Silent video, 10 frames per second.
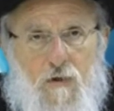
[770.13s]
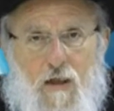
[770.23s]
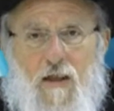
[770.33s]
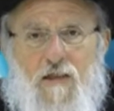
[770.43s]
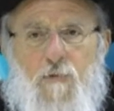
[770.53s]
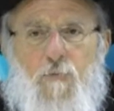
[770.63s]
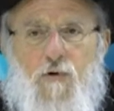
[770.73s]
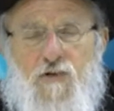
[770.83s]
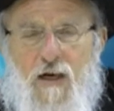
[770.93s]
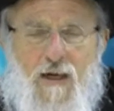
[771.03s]
Now let's
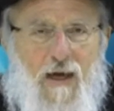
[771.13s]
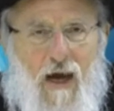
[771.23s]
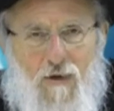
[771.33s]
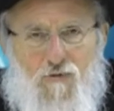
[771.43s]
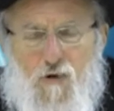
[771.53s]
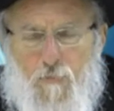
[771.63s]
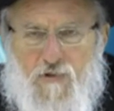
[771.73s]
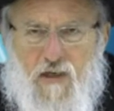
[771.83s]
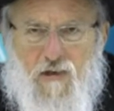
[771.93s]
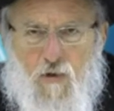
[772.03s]
suppose you got a guy who grew up in
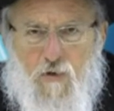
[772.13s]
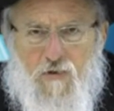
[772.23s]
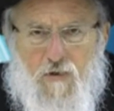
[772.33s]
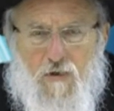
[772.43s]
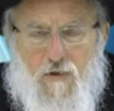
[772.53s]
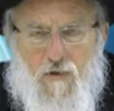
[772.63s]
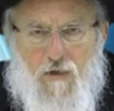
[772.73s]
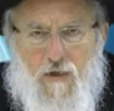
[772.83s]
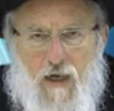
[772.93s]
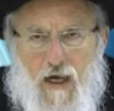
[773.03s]
St. Louis
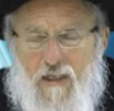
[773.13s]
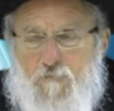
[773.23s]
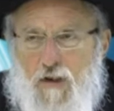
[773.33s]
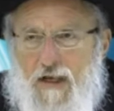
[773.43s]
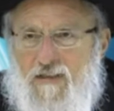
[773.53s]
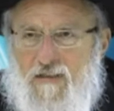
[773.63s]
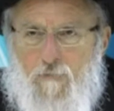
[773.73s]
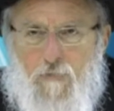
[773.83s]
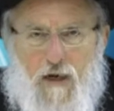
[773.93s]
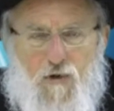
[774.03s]
and he's playing
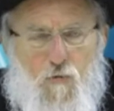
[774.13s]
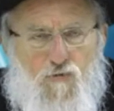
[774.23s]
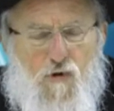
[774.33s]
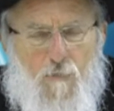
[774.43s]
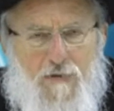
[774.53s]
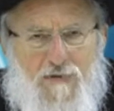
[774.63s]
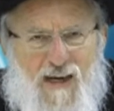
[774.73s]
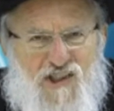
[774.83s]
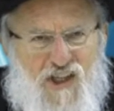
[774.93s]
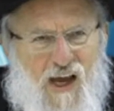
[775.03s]
somebody who grew up in
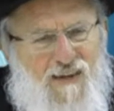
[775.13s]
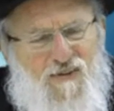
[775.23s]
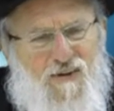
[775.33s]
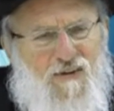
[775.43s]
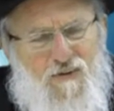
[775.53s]
Tashkent